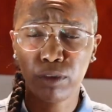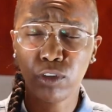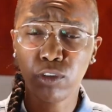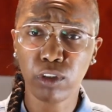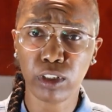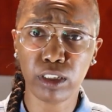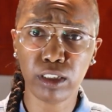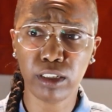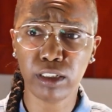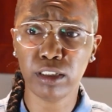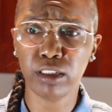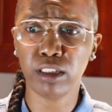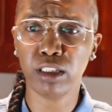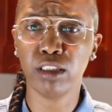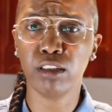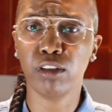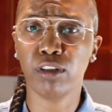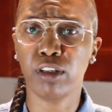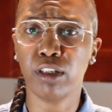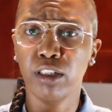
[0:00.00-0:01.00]
grilling,
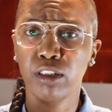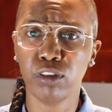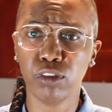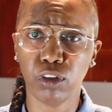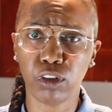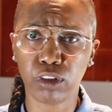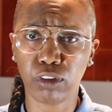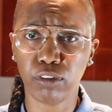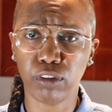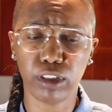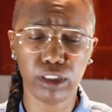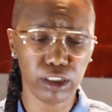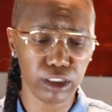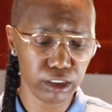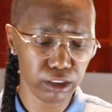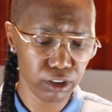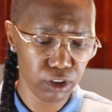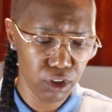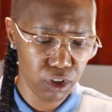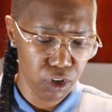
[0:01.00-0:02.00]
either indoor
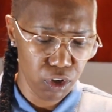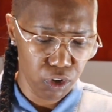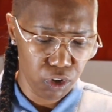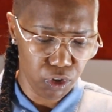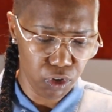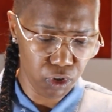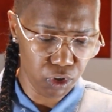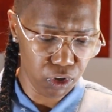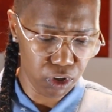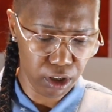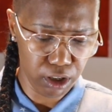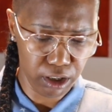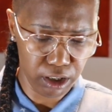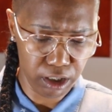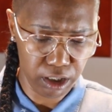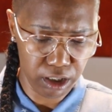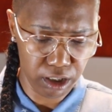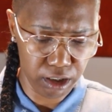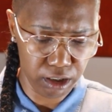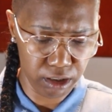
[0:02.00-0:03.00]
grilling
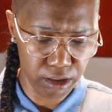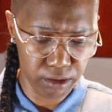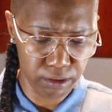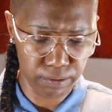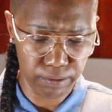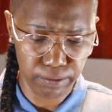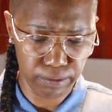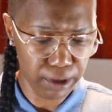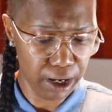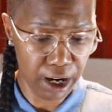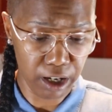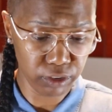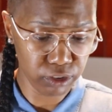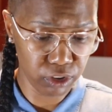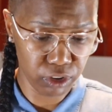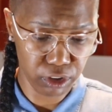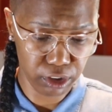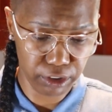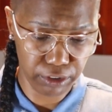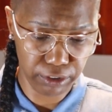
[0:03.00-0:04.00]
or
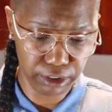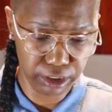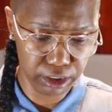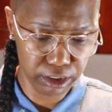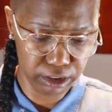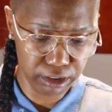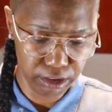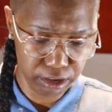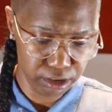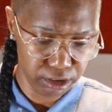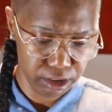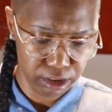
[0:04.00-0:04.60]
outdoor grilling.